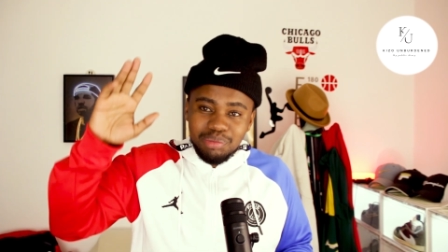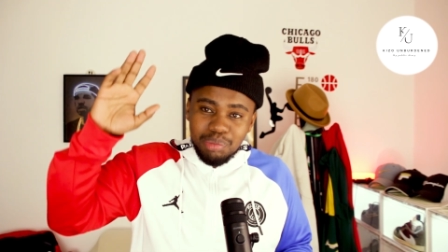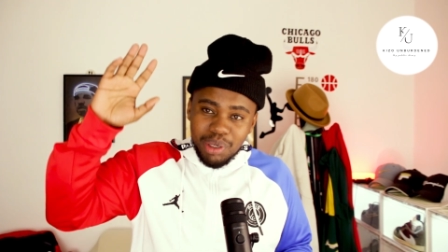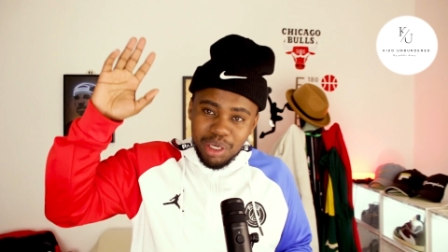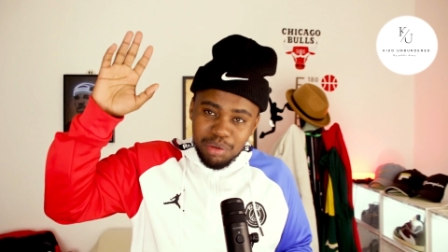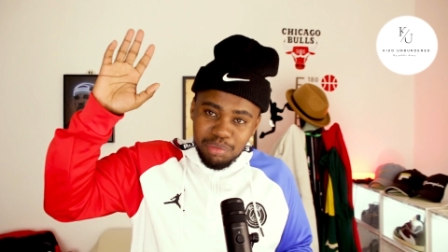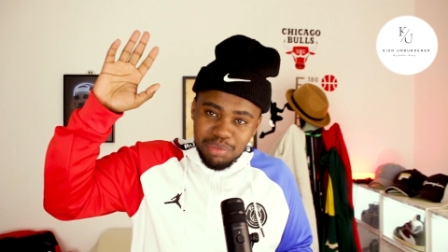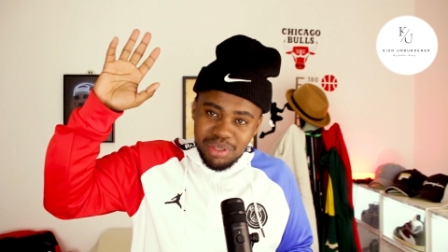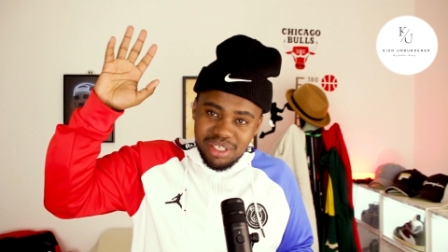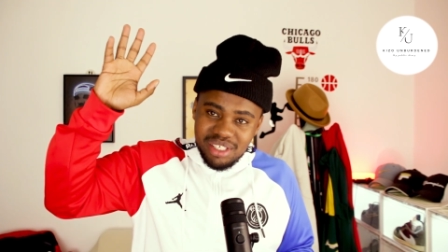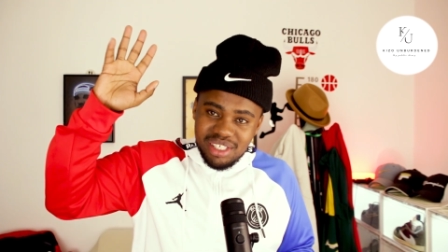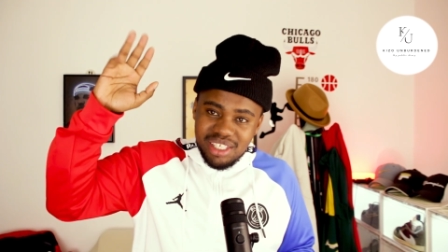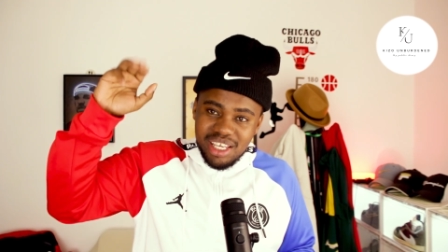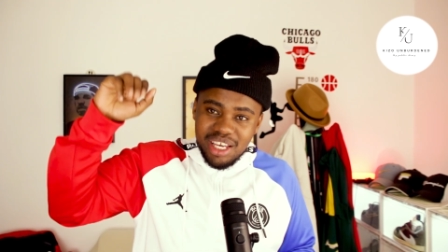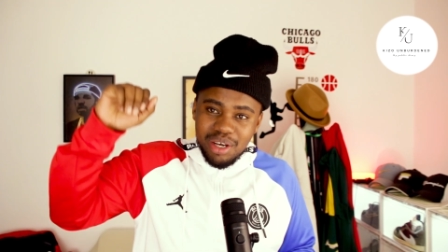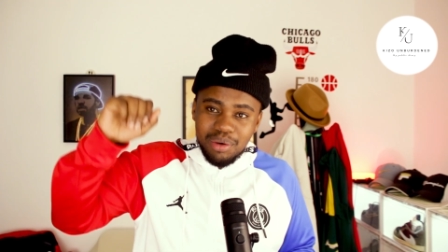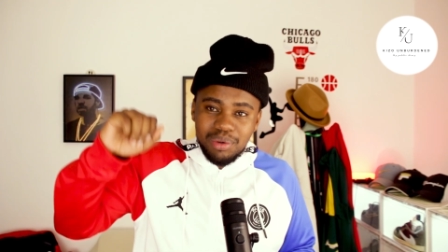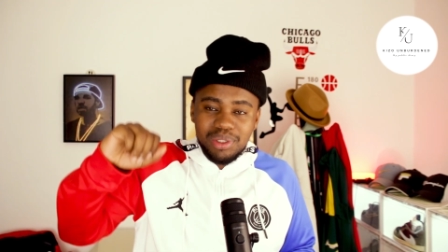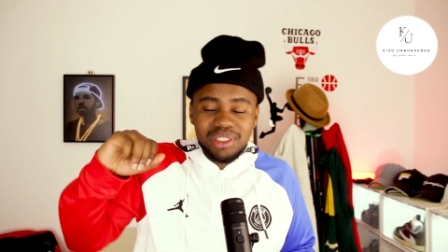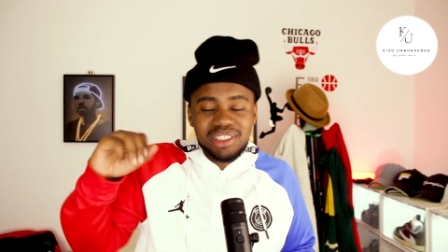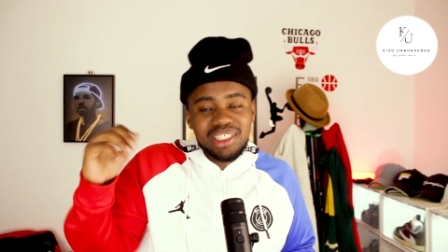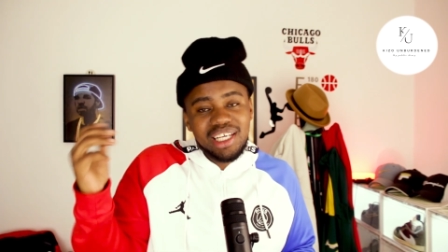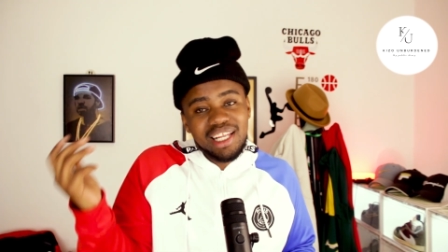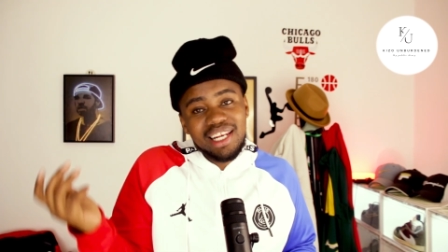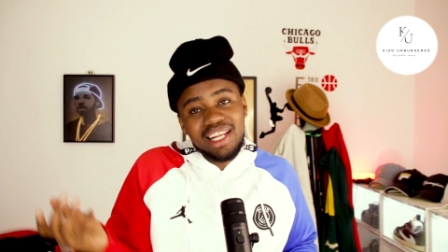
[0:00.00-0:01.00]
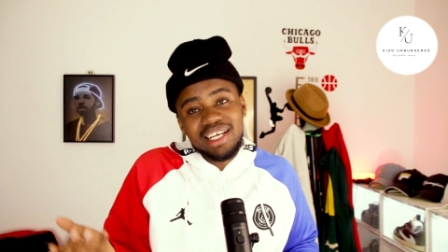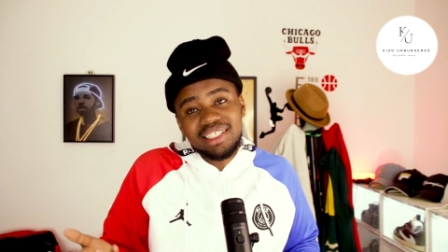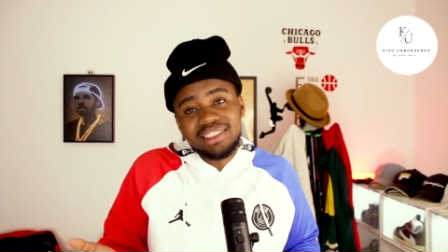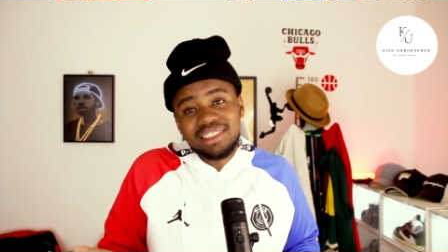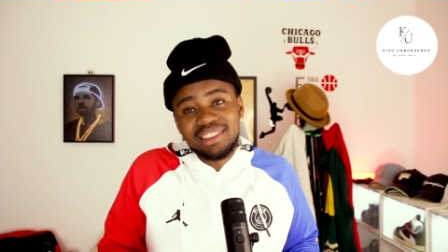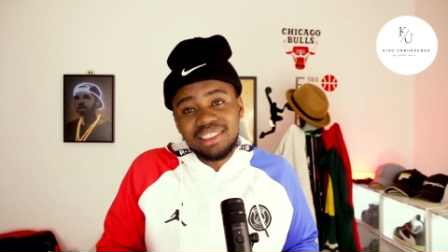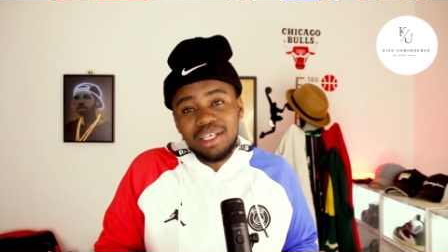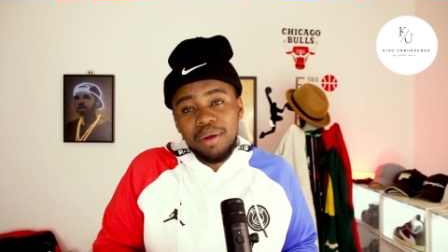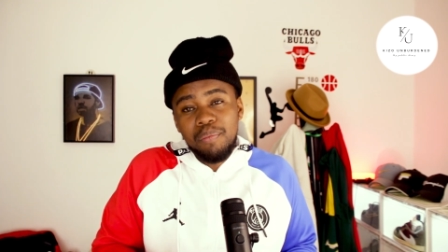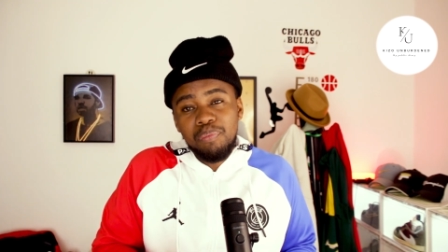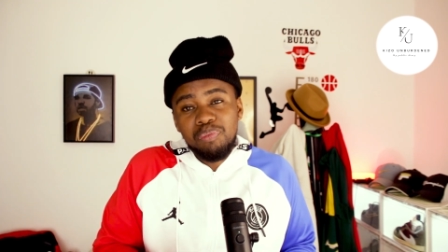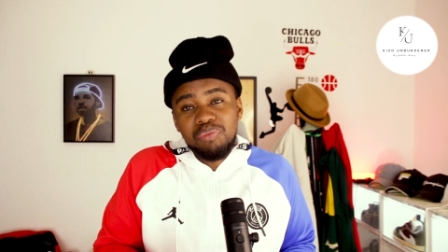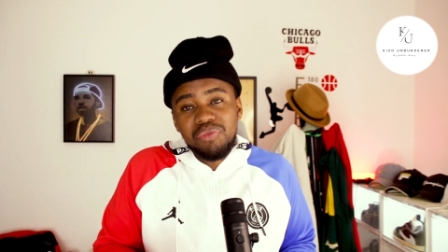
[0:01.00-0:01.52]
babies, they will tell
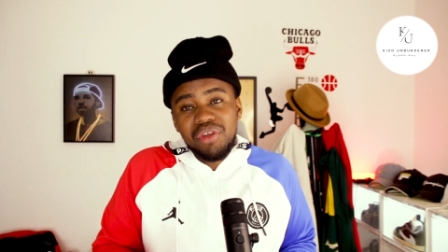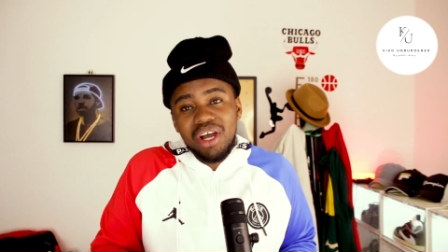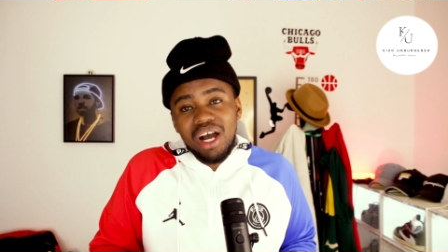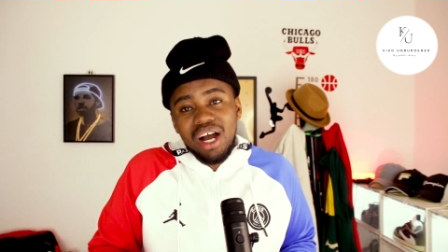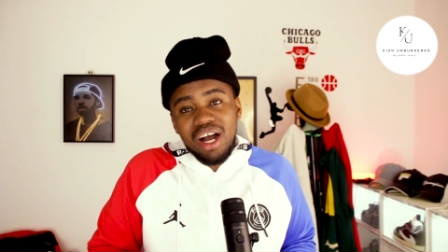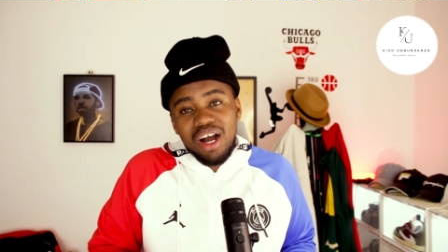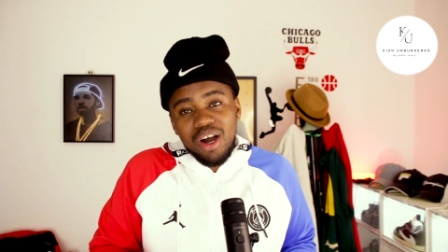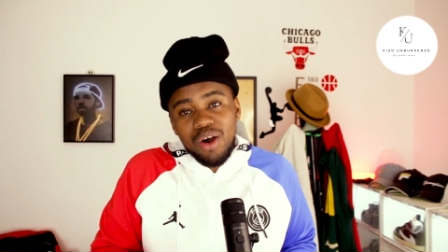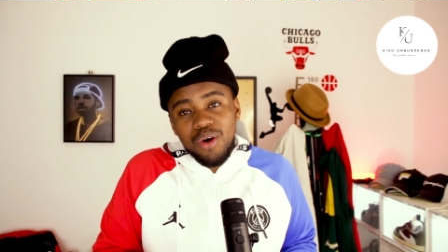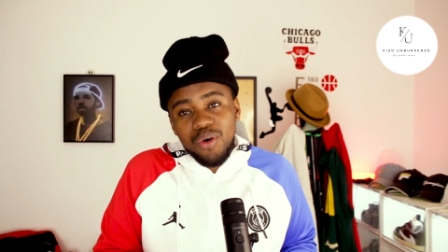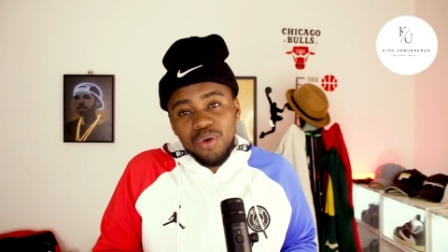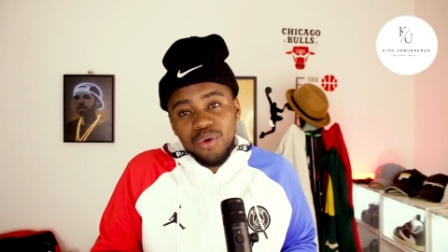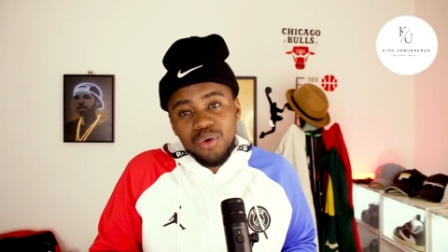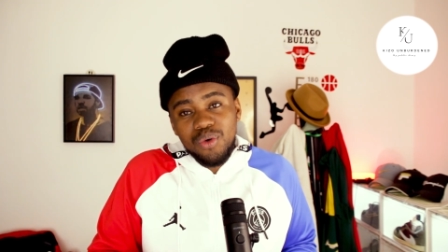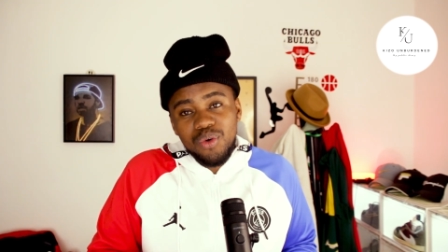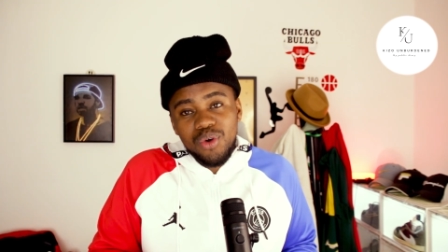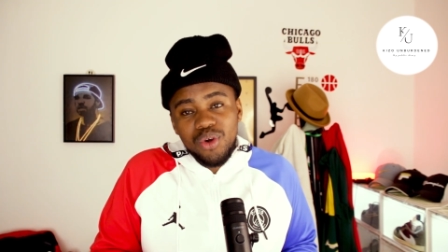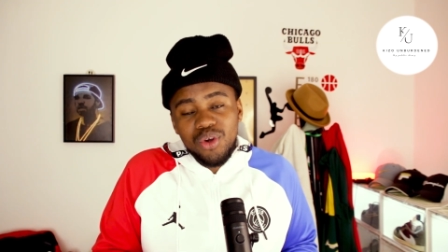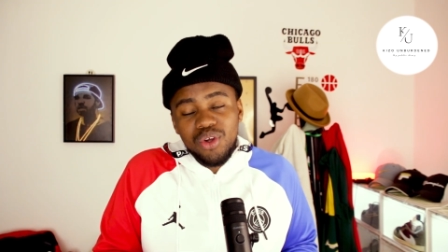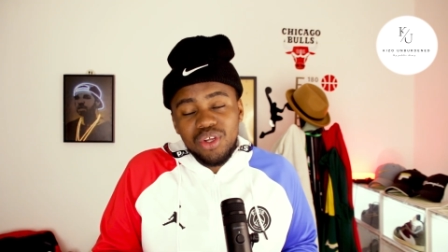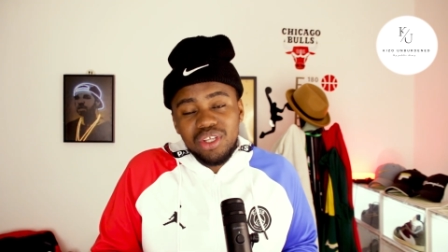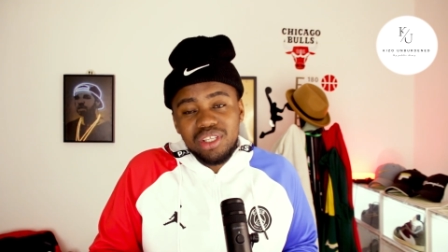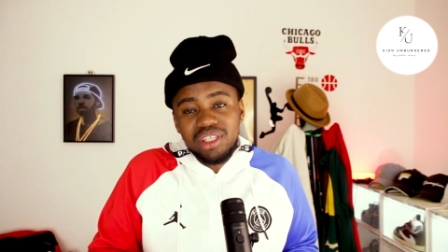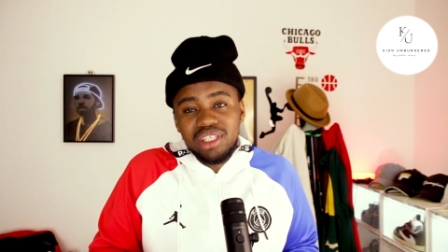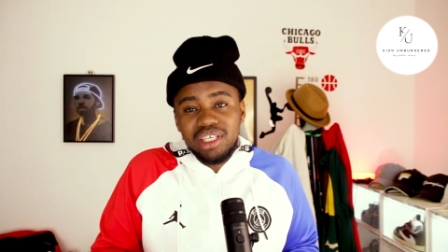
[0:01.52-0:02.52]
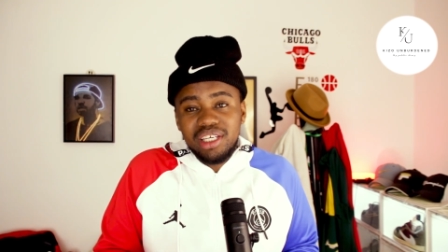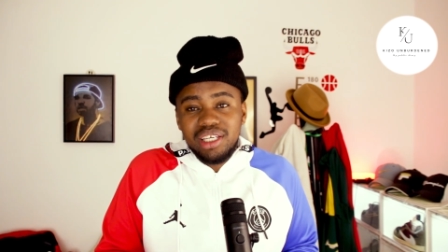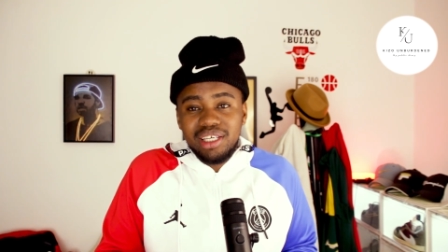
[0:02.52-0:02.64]
us what